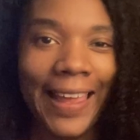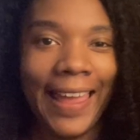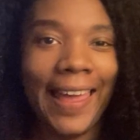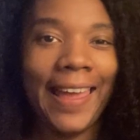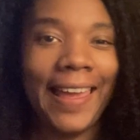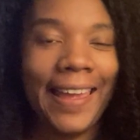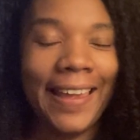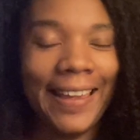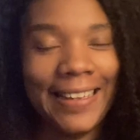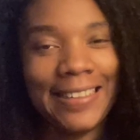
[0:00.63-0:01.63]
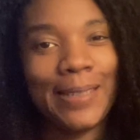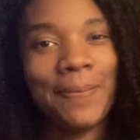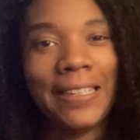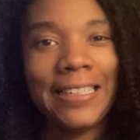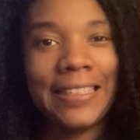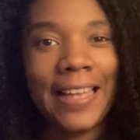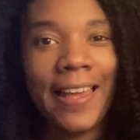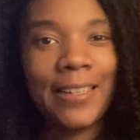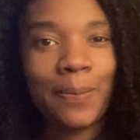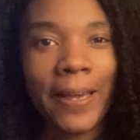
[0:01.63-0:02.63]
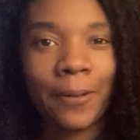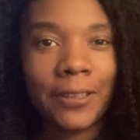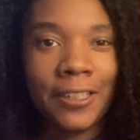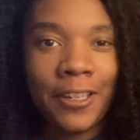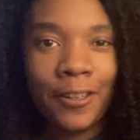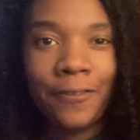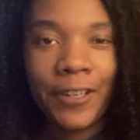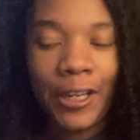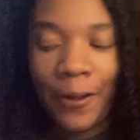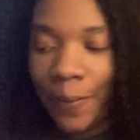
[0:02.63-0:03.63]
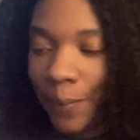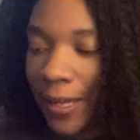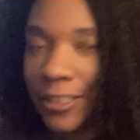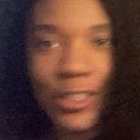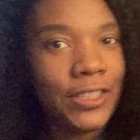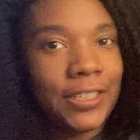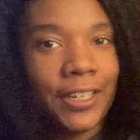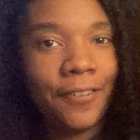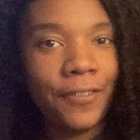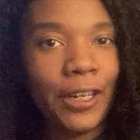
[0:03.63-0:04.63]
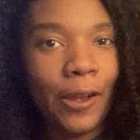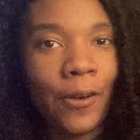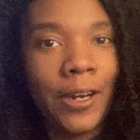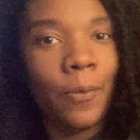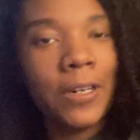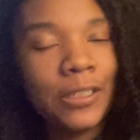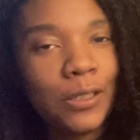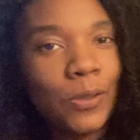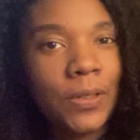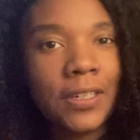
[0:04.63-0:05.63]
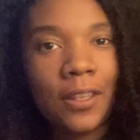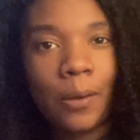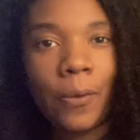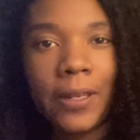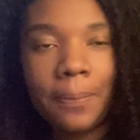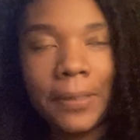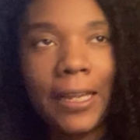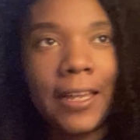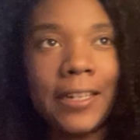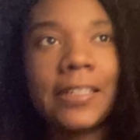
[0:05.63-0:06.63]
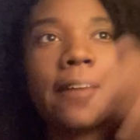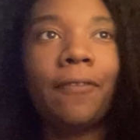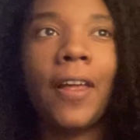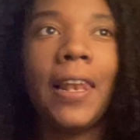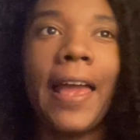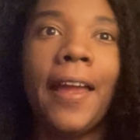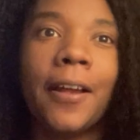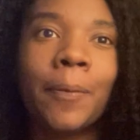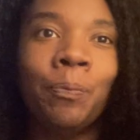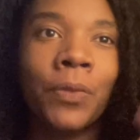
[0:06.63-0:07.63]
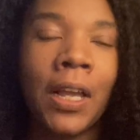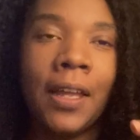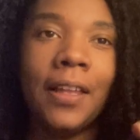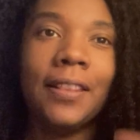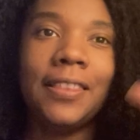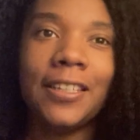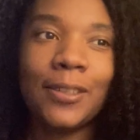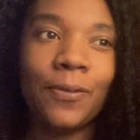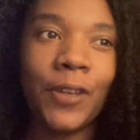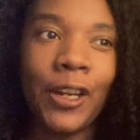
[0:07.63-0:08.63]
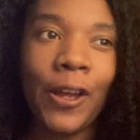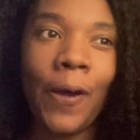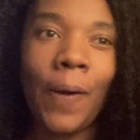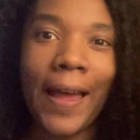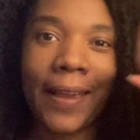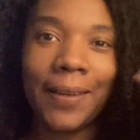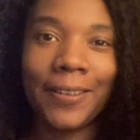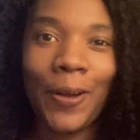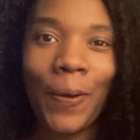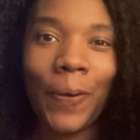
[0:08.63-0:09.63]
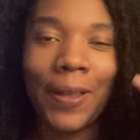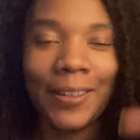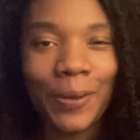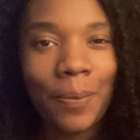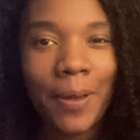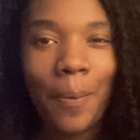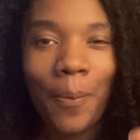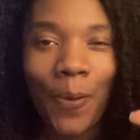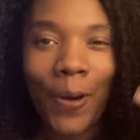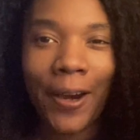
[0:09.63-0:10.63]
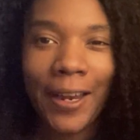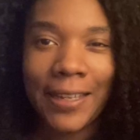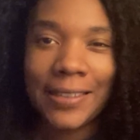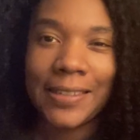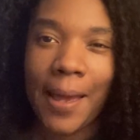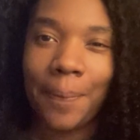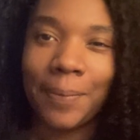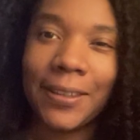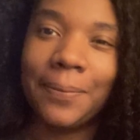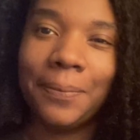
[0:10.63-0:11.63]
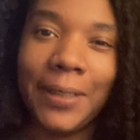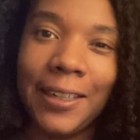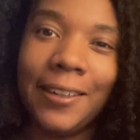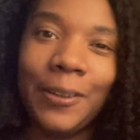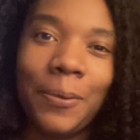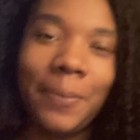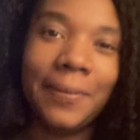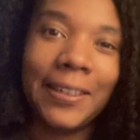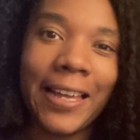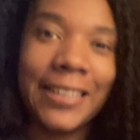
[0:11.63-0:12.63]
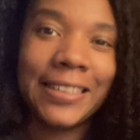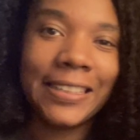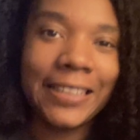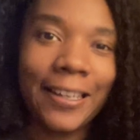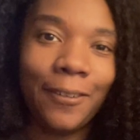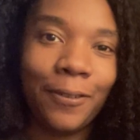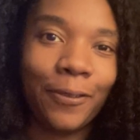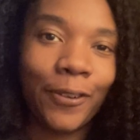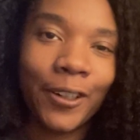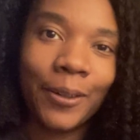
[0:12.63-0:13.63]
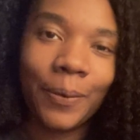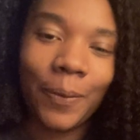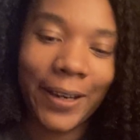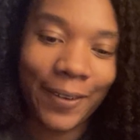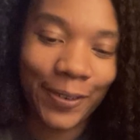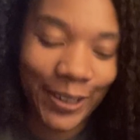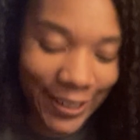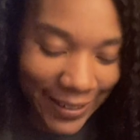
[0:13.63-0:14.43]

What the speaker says: Hey, it's Melissa's back with another video. I just did a video and I wanted to do another one because I felt like this video I can go a little bit more in depth, be a little less stiff, whatever.